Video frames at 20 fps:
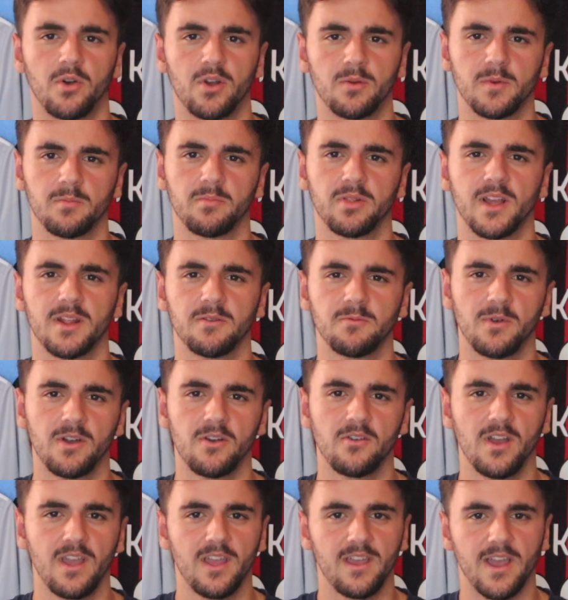Pogba played
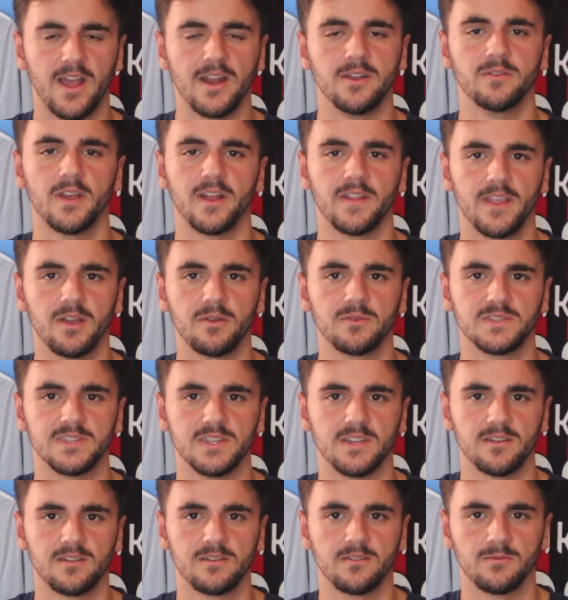well, and that was
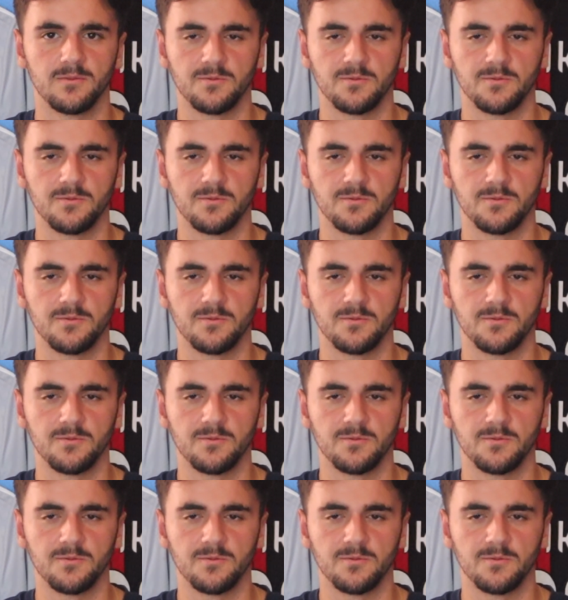it.